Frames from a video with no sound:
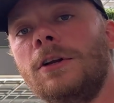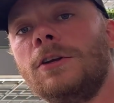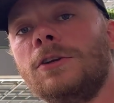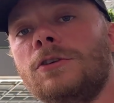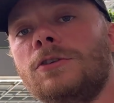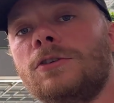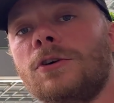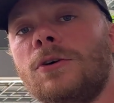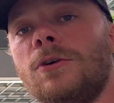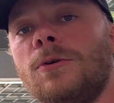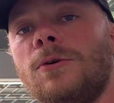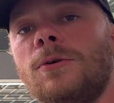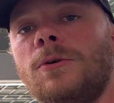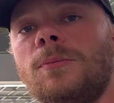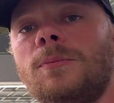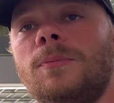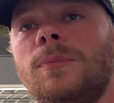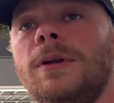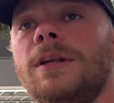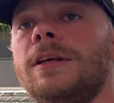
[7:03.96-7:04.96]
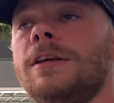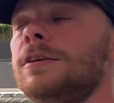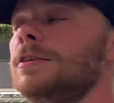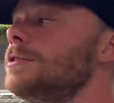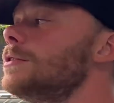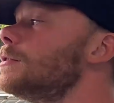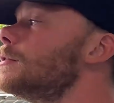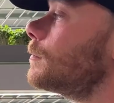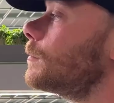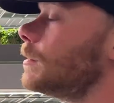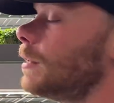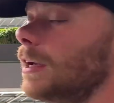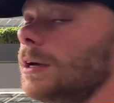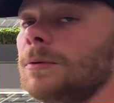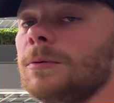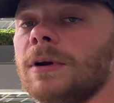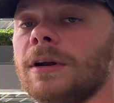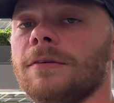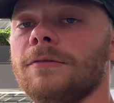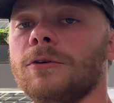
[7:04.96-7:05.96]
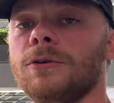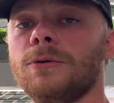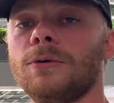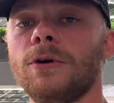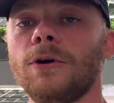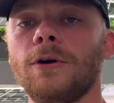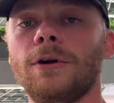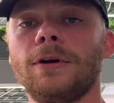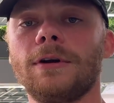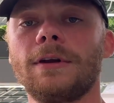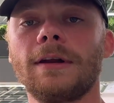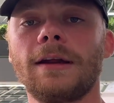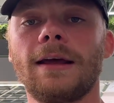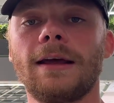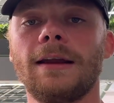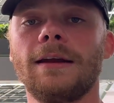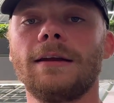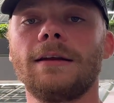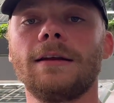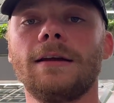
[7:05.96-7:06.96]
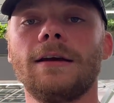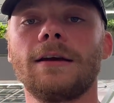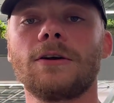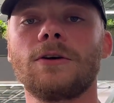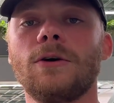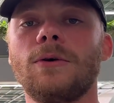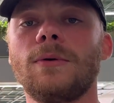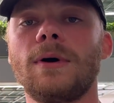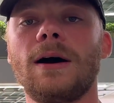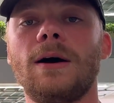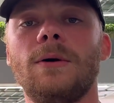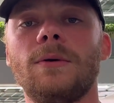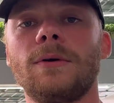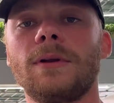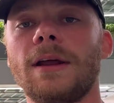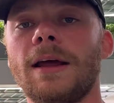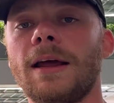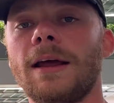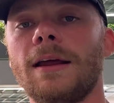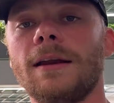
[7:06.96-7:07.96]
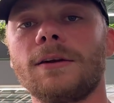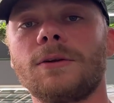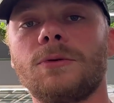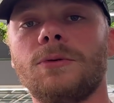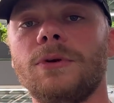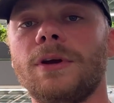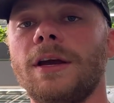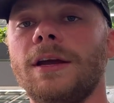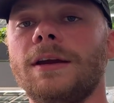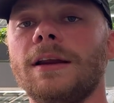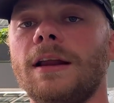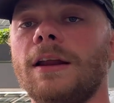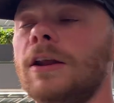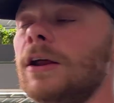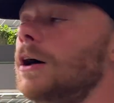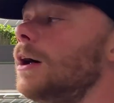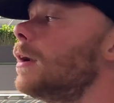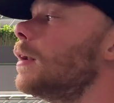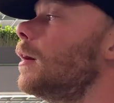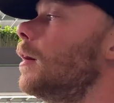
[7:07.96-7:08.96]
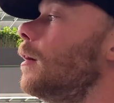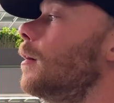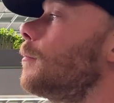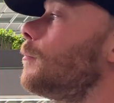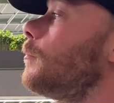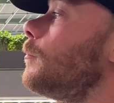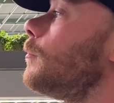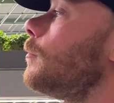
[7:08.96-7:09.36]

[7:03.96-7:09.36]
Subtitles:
So please take whatever you learned and go out and create a lot of